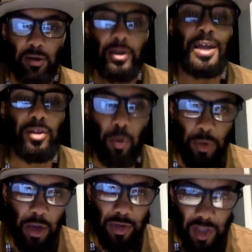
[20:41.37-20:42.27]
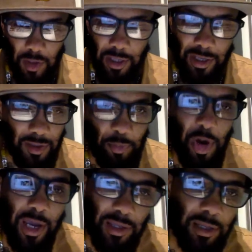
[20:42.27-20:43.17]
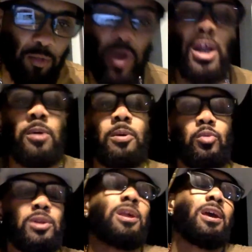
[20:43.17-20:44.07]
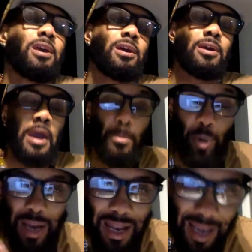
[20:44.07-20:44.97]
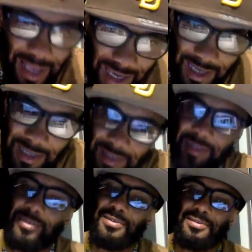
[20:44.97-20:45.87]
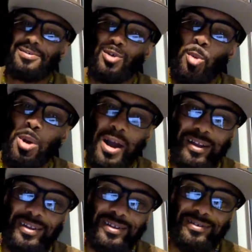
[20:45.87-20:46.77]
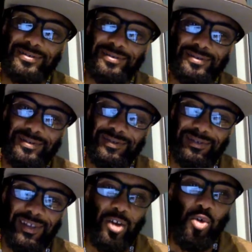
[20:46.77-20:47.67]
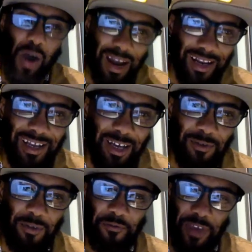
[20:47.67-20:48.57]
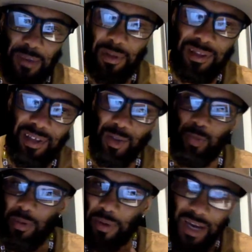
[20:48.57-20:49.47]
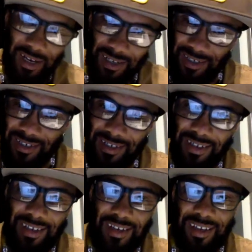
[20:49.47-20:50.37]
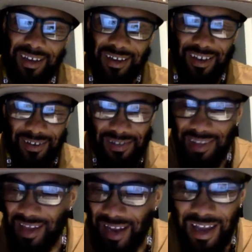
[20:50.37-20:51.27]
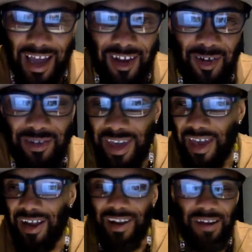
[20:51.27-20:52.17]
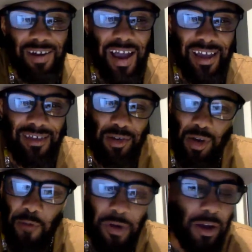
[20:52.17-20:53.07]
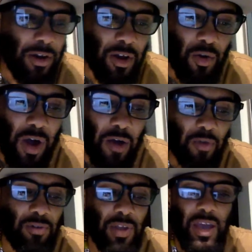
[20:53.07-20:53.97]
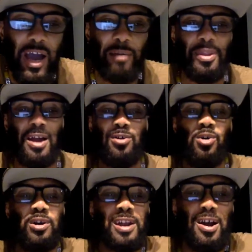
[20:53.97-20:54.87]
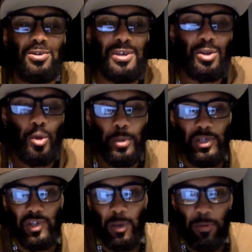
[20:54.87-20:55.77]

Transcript: Casco Viejo is pricey, whatever, we take it. But at least, come on, the quality of the females need to be better. You know what I'm saying? Like, I don't care, all right? You know, if I'm going to go out, I'm not going out just to be cheap.